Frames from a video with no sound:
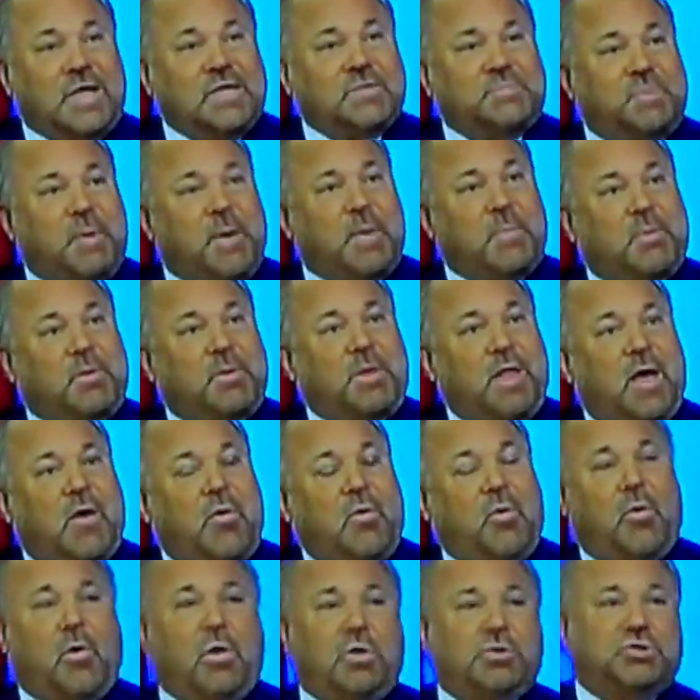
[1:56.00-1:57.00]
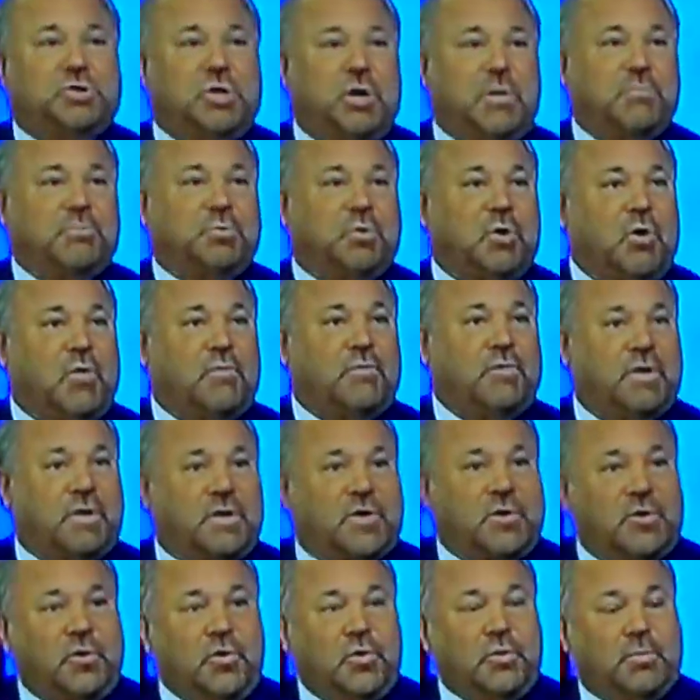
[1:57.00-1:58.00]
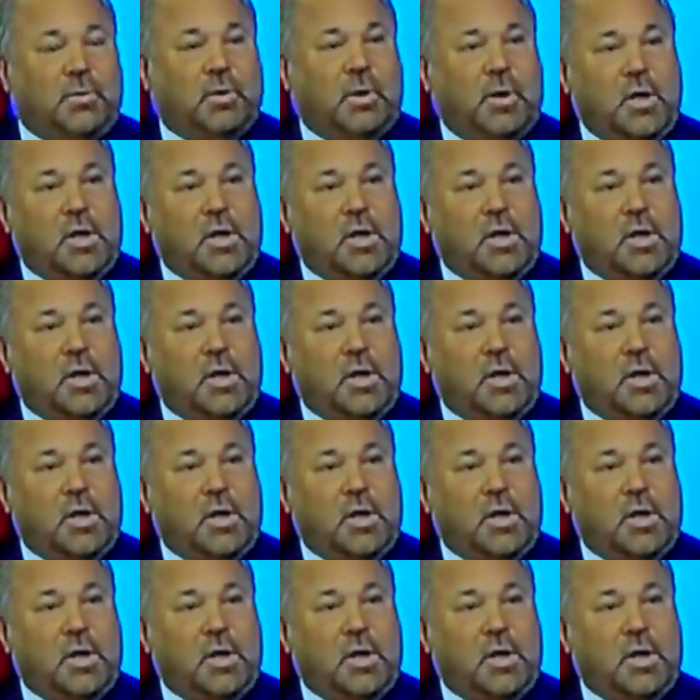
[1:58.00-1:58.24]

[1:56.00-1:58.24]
These people now all jumped over to Cuba.